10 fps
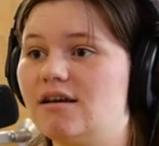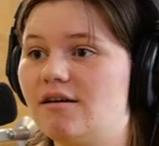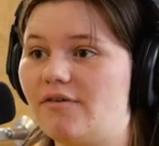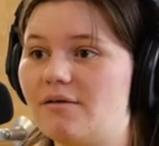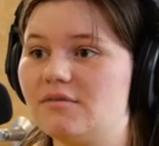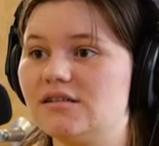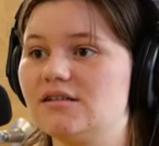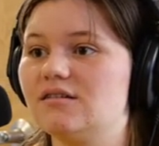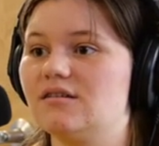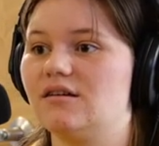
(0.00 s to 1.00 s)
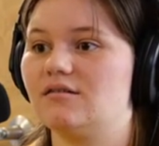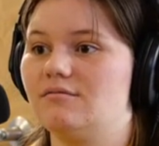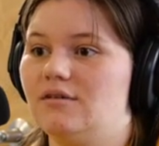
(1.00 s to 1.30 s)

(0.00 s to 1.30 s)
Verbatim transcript: If I'm listening to like